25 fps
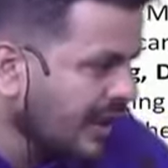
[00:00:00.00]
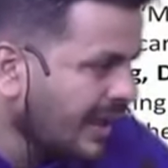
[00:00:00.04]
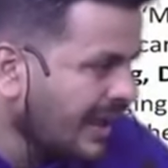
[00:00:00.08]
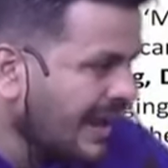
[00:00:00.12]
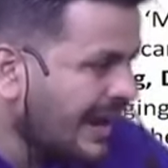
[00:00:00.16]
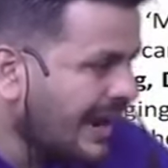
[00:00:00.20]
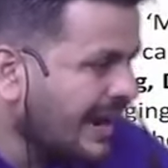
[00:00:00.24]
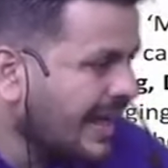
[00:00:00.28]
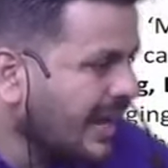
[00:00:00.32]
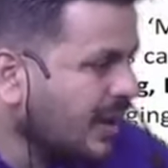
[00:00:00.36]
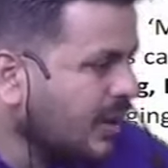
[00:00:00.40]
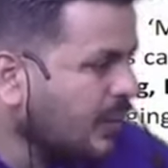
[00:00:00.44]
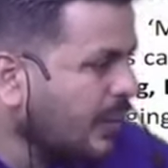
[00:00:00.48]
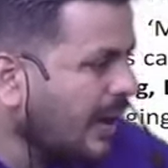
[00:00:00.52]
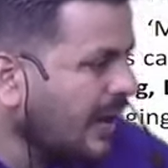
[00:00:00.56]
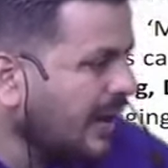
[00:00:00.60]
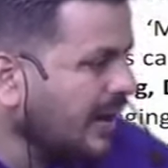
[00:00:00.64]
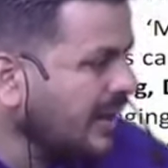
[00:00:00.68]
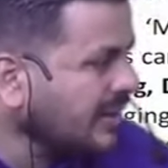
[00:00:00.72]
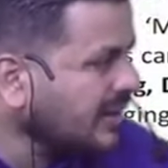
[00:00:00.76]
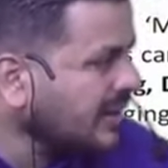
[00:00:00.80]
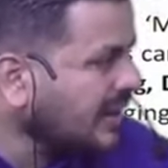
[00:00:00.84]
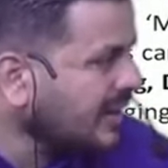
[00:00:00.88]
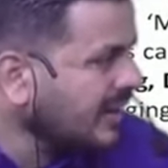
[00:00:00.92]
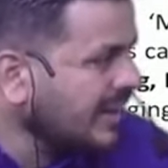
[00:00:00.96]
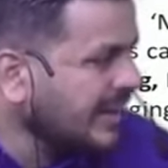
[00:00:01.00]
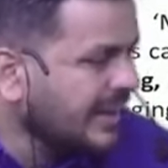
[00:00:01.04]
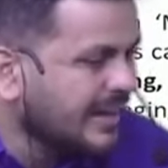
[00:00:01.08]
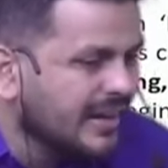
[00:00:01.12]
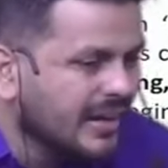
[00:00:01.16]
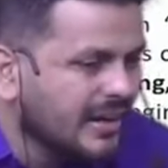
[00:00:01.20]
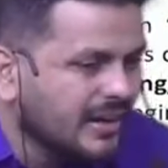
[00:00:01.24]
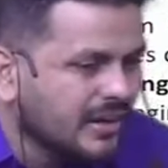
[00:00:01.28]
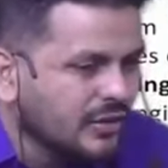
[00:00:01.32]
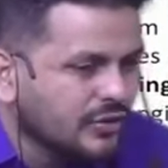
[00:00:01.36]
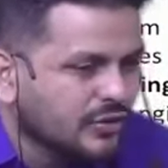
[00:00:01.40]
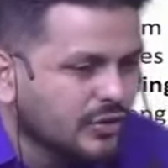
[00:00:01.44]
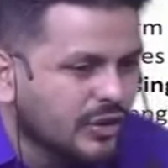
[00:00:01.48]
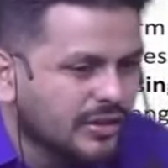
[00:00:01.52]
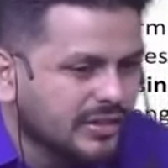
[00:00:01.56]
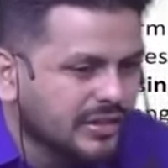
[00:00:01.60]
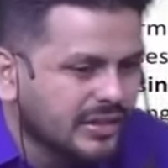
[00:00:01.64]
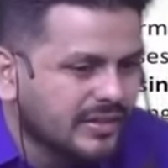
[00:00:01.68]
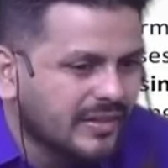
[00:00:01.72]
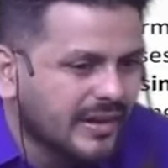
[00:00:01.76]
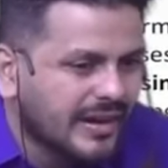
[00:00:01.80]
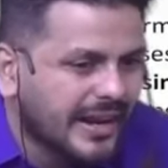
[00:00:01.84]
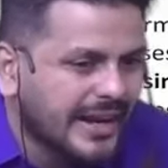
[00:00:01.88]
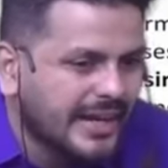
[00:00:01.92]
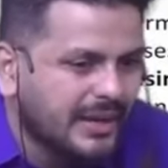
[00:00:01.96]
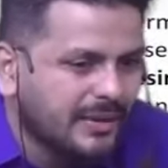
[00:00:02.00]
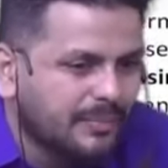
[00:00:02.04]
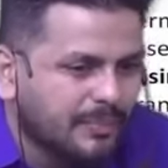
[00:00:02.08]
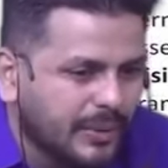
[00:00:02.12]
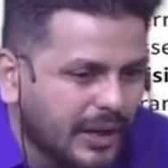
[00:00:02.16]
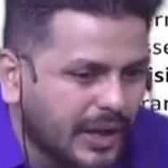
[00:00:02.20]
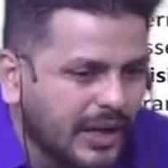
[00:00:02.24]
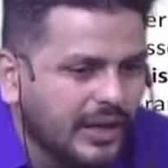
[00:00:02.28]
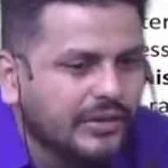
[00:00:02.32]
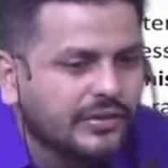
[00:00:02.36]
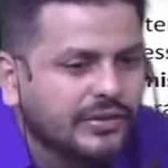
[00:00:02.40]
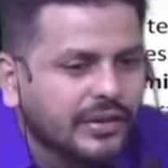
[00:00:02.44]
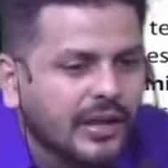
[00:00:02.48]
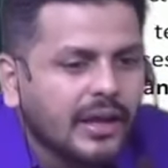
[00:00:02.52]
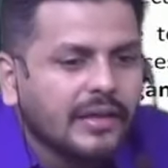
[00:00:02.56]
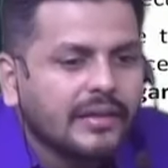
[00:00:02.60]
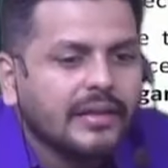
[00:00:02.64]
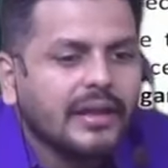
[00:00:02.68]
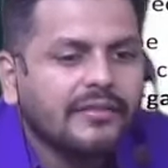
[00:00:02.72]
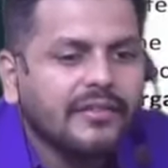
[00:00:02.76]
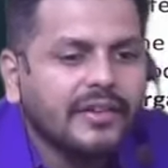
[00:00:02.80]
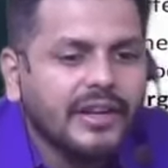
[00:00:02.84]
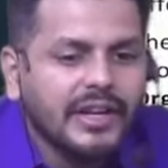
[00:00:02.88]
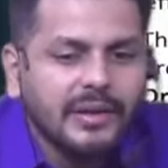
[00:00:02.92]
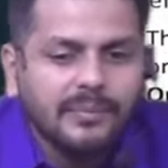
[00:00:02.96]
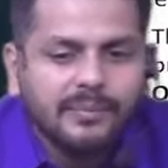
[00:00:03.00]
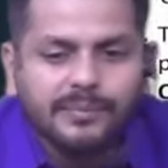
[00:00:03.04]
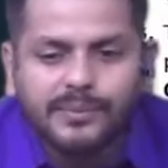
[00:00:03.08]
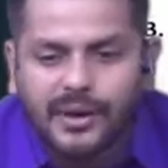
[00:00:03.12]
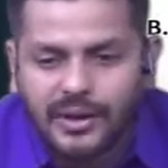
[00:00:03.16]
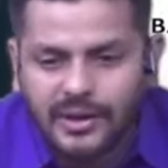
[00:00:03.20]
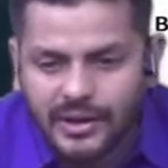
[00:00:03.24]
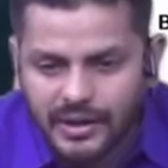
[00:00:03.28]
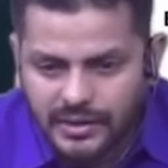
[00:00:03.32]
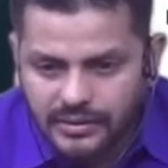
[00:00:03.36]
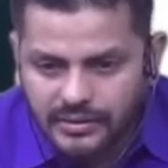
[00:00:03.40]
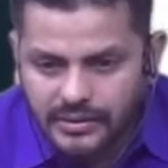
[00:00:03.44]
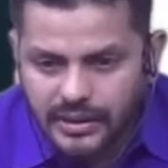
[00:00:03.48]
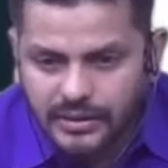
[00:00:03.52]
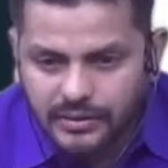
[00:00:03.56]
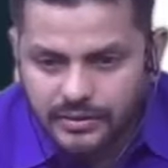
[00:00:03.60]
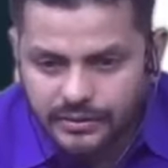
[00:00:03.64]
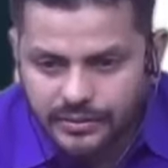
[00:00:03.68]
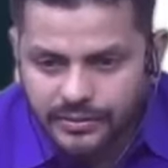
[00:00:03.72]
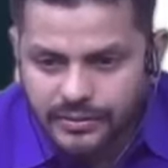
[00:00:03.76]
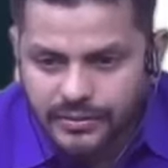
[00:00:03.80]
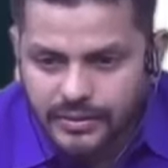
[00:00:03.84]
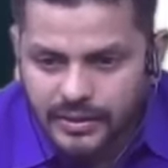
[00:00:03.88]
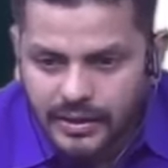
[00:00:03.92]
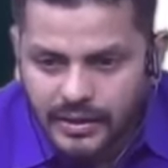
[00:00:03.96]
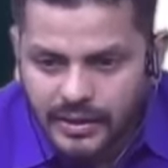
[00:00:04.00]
and acquiring the needed resource at the right price, they are very important things.